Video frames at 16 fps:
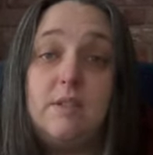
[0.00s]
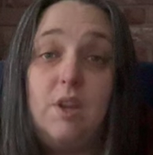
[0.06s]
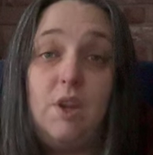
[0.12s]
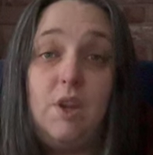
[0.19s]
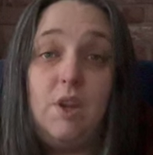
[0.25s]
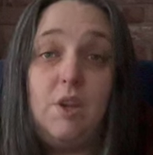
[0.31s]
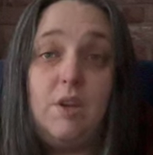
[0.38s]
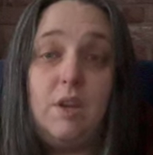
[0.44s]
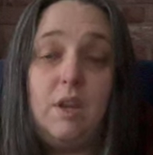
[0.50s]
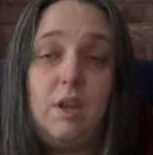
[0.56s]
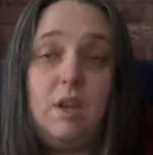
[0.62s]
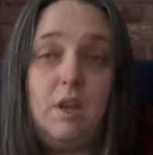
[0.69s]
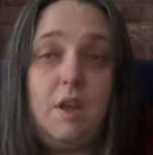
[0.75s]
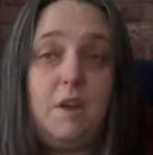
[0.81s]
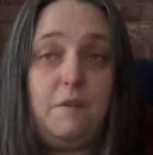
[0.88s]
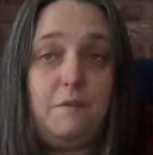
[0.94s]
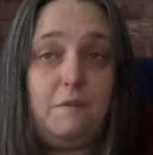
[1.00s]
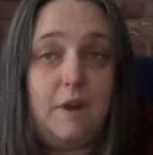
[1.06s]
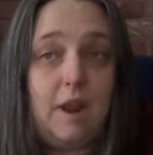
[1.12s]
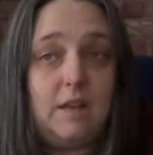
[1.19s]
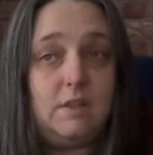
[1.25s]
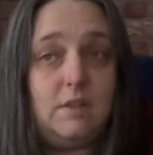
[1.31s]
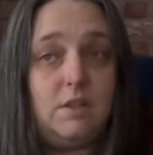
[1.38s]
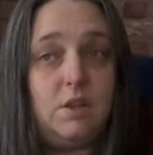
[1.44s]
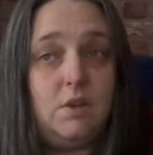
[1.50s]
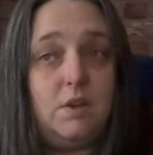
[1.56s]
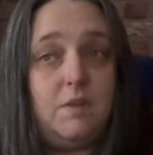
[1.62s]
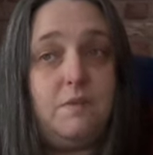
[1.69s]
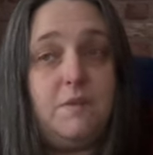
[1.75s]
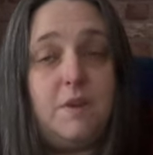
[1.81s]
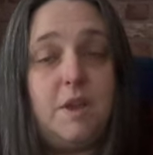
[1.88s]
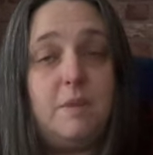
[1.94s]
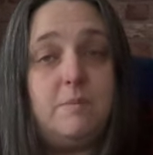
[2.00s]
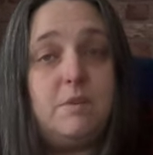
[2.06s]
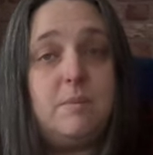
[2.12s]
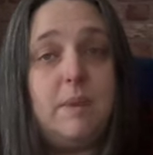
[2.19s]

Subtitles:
Hearn, her friend, who confirmed